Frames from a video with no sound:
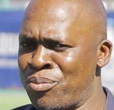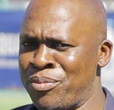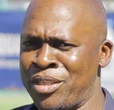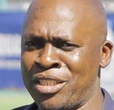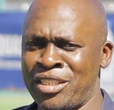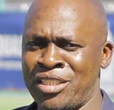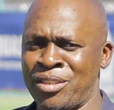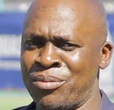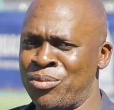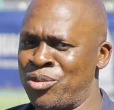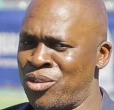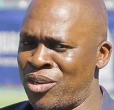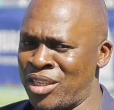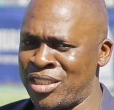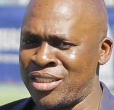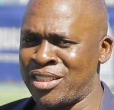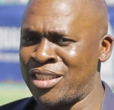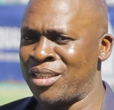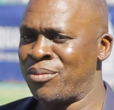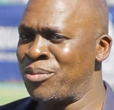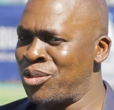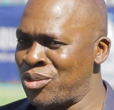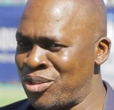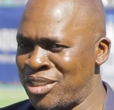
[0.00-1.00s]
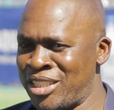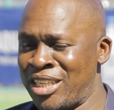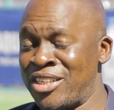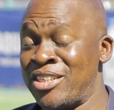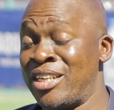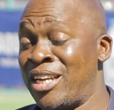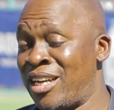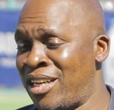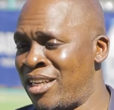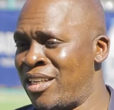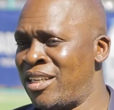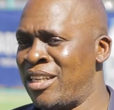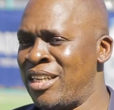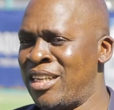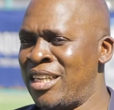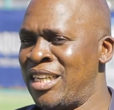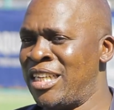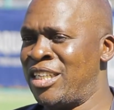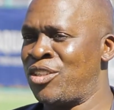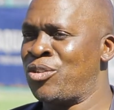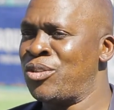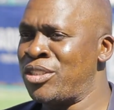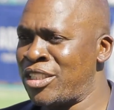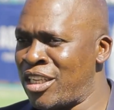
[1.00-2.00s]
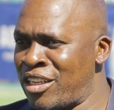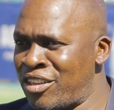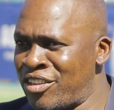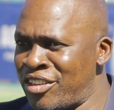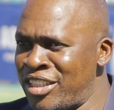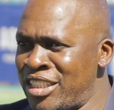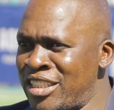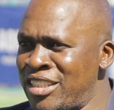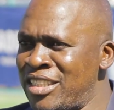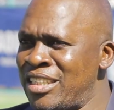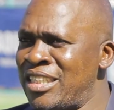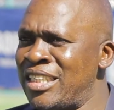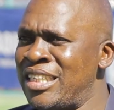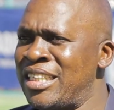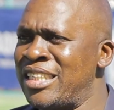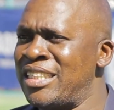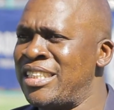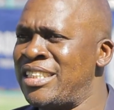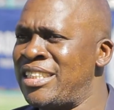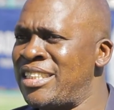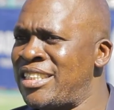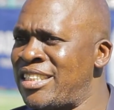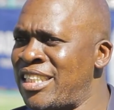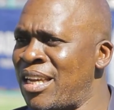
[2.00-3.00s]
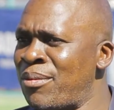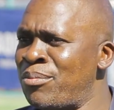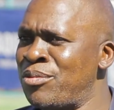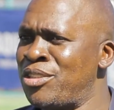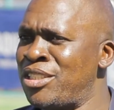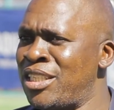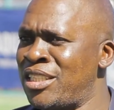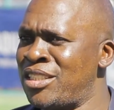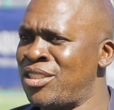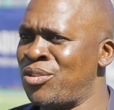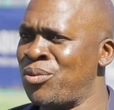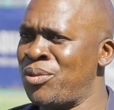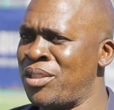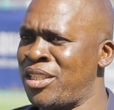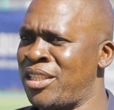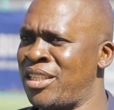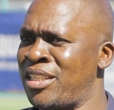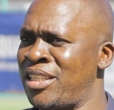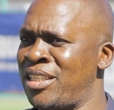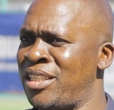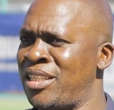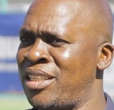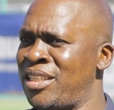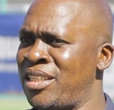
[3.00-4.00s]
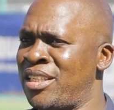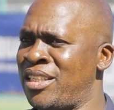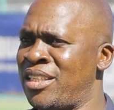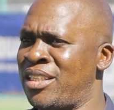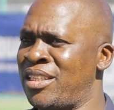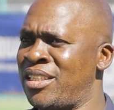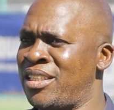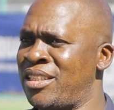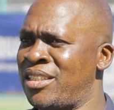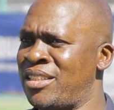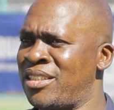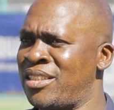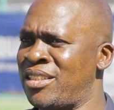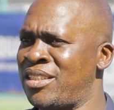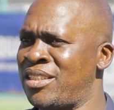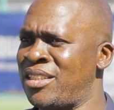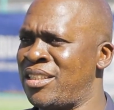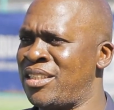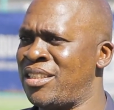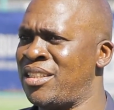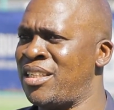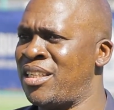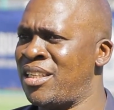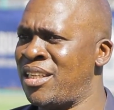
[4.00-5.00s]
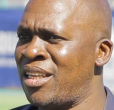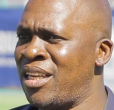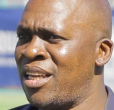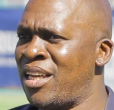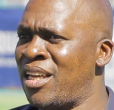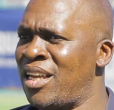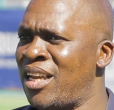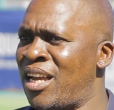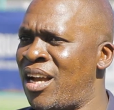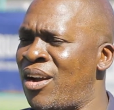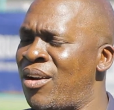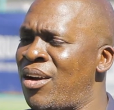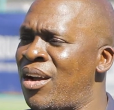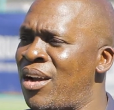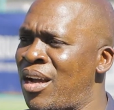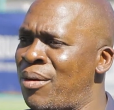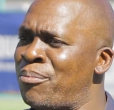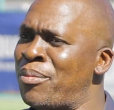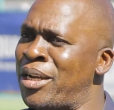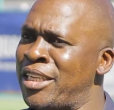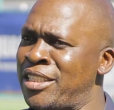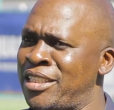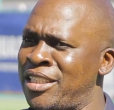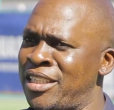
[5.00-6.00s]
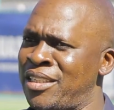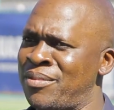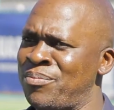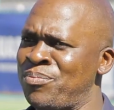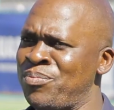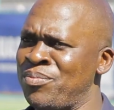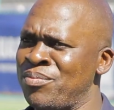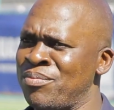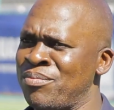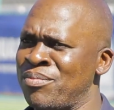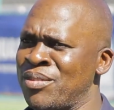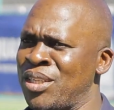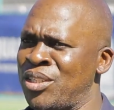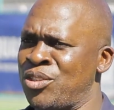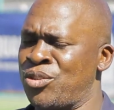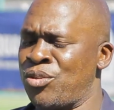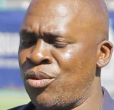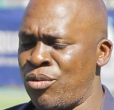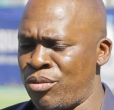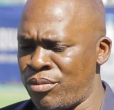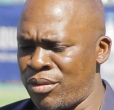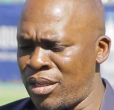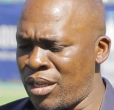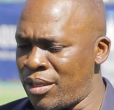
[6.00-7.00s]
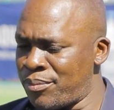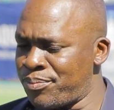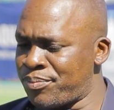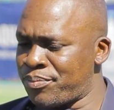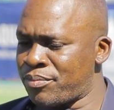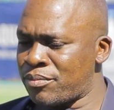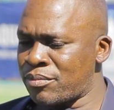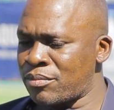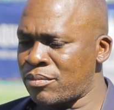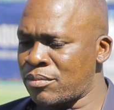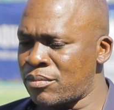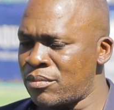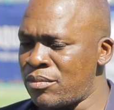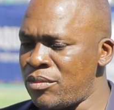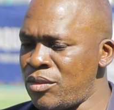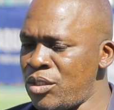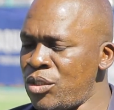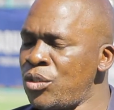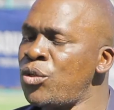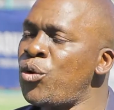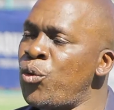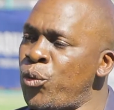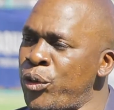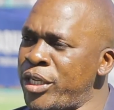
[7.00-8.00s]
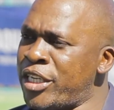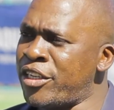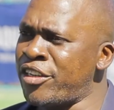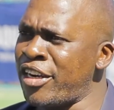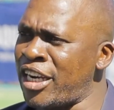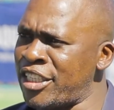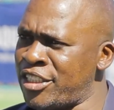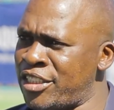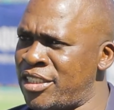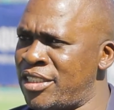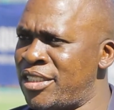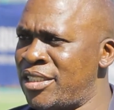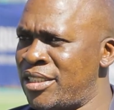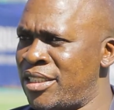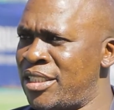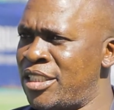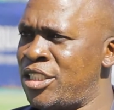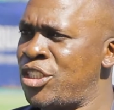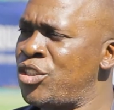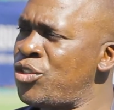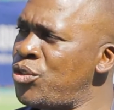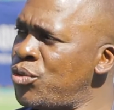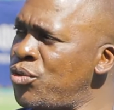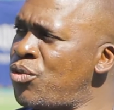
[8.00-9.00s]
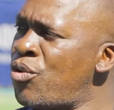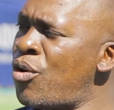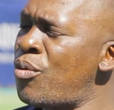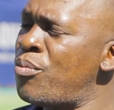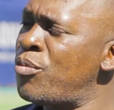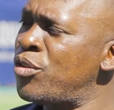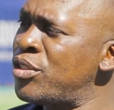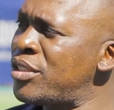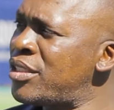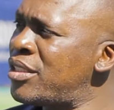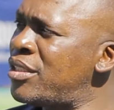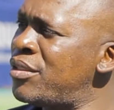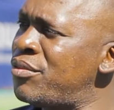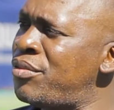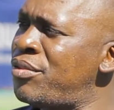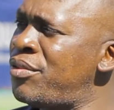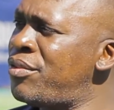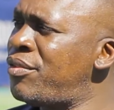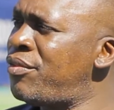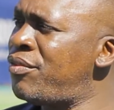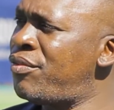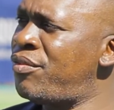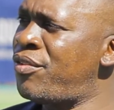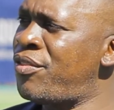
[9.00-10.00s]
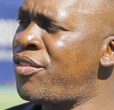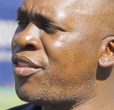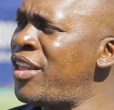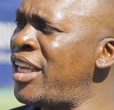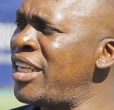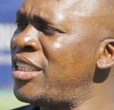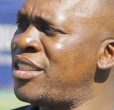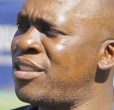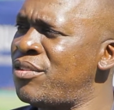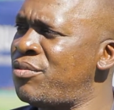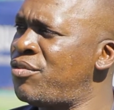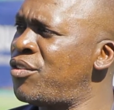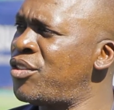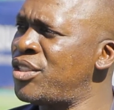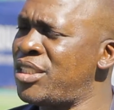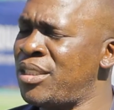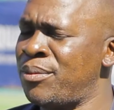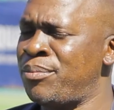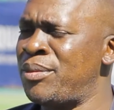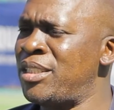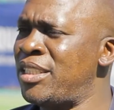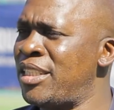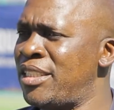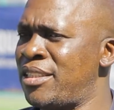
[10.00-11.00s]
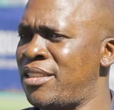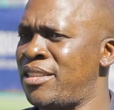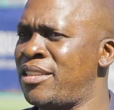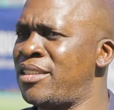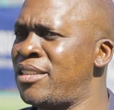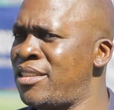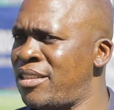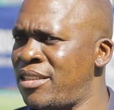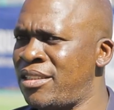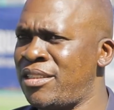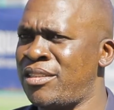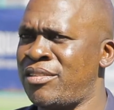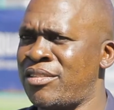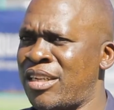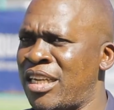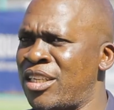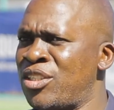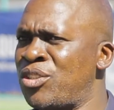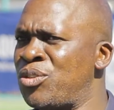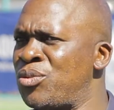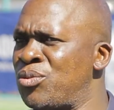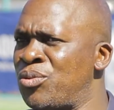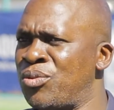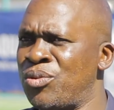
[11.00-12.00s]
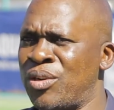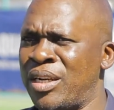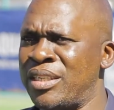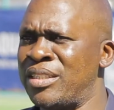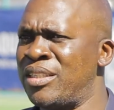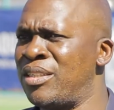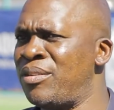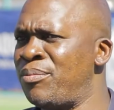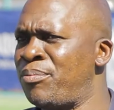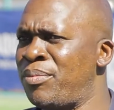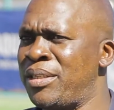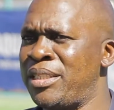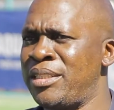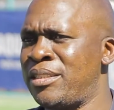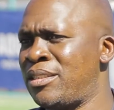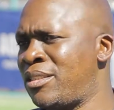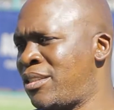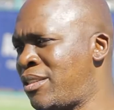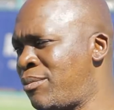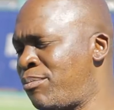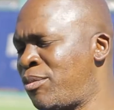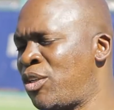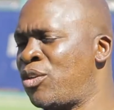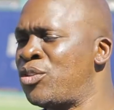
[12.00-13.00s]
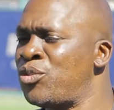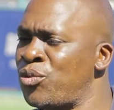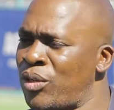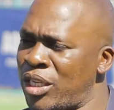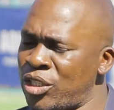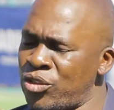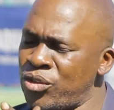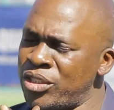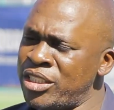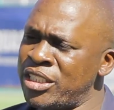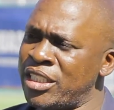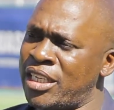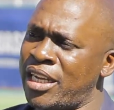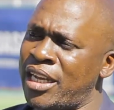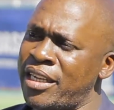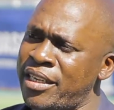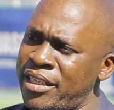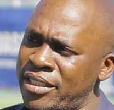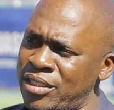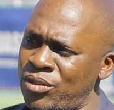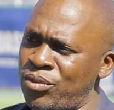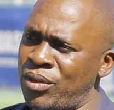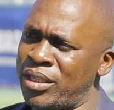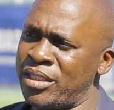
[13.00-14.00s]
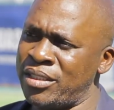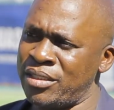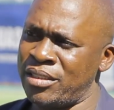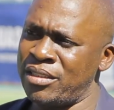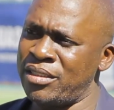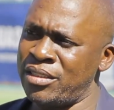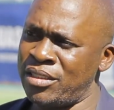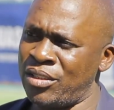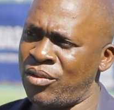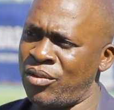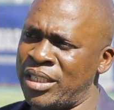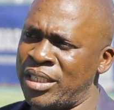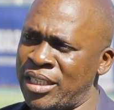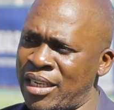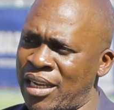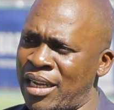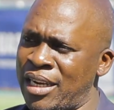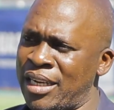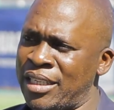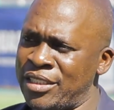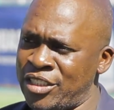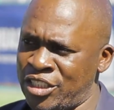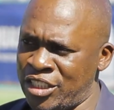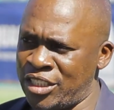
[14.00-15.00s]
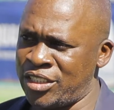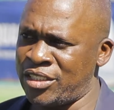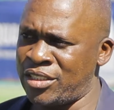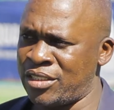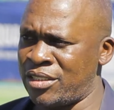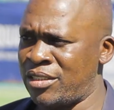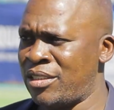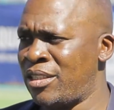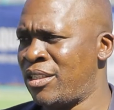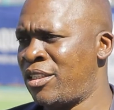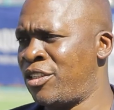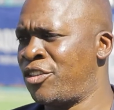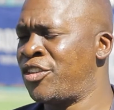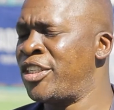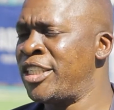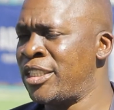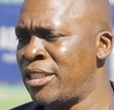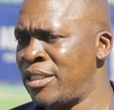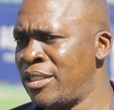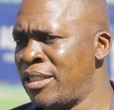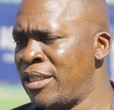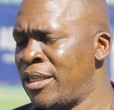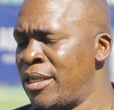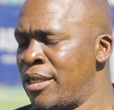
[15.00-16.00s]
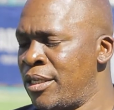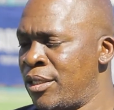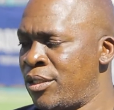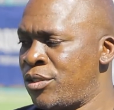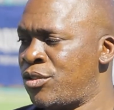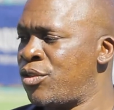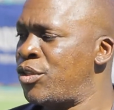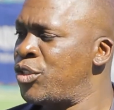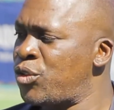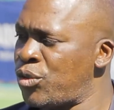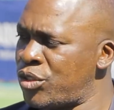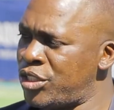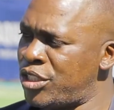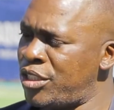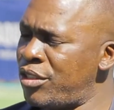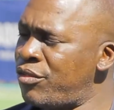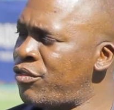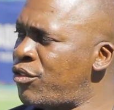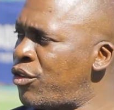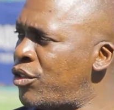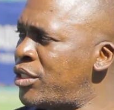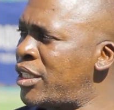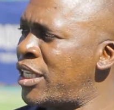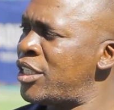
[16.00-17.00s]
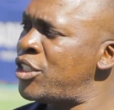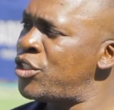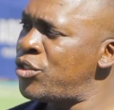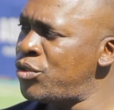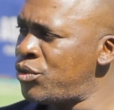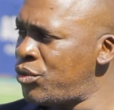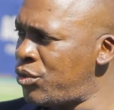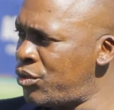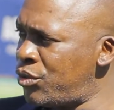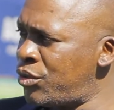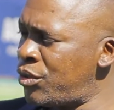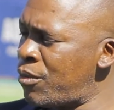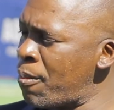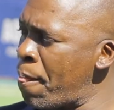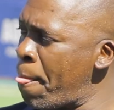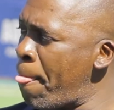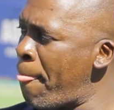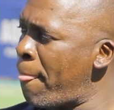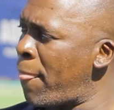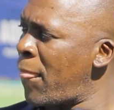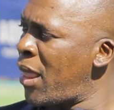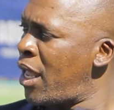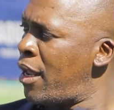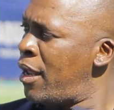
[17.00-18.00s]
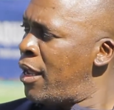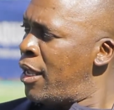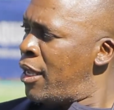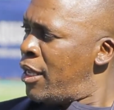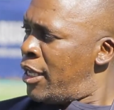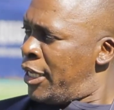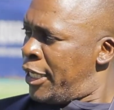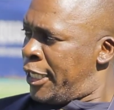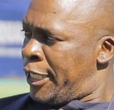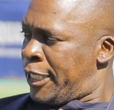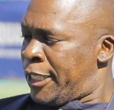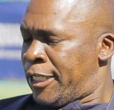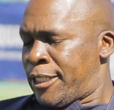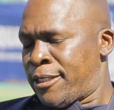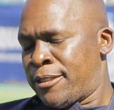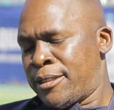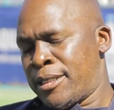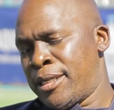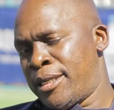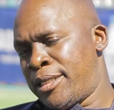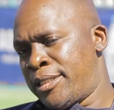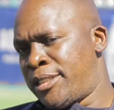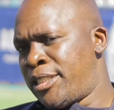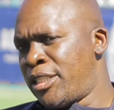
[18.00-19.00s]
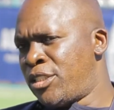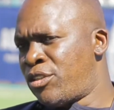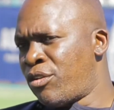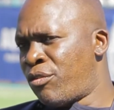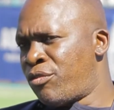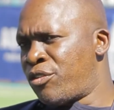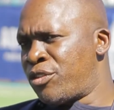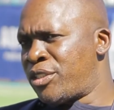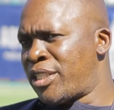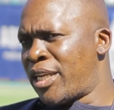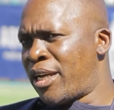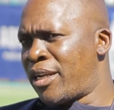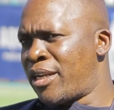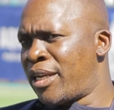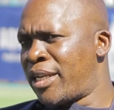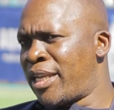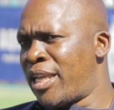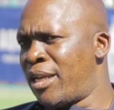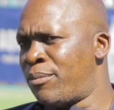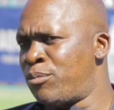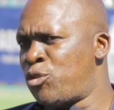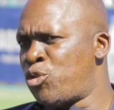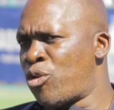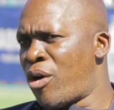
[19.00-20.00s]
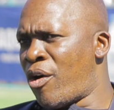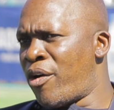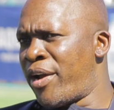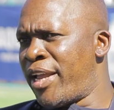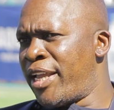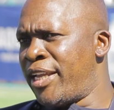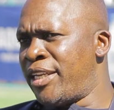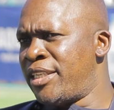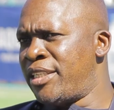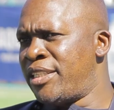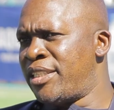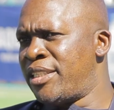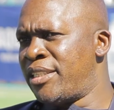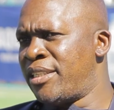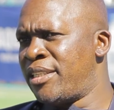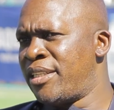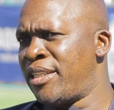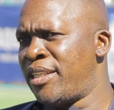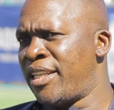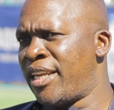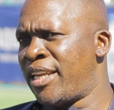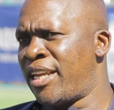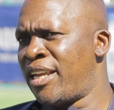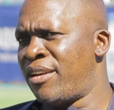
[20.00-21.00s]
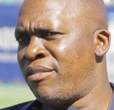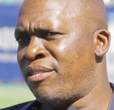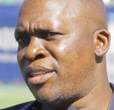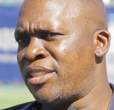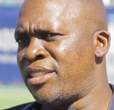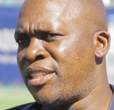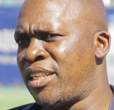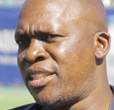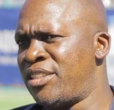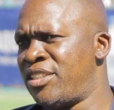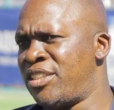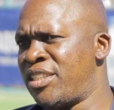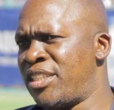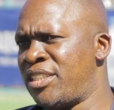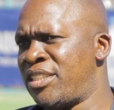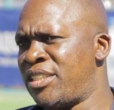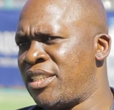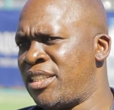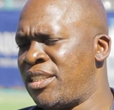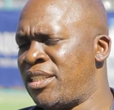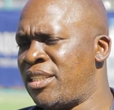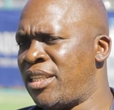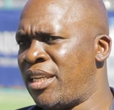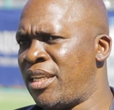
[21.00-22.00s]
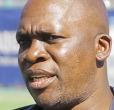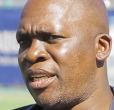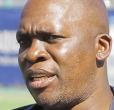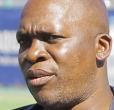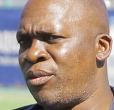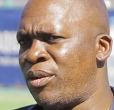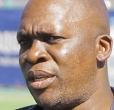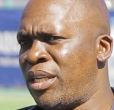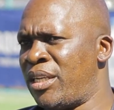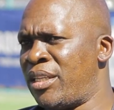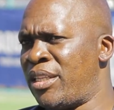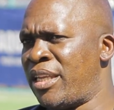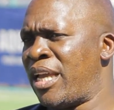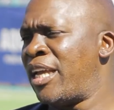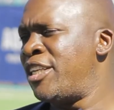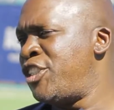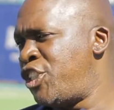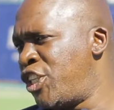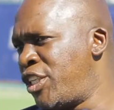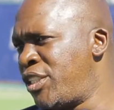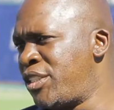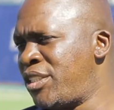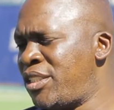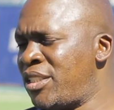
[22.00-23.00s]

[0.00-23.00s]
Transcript: you meet him, you ask him, he'll tell you, yeah. It was a green, same jersey with the Maite. So we crashed. It took almost 30-40 minutes trying to please, because we had only carried one color jersey, green. So it was difficult until city of Lusaka came to our aid. They gave us that jersey. Their jersey,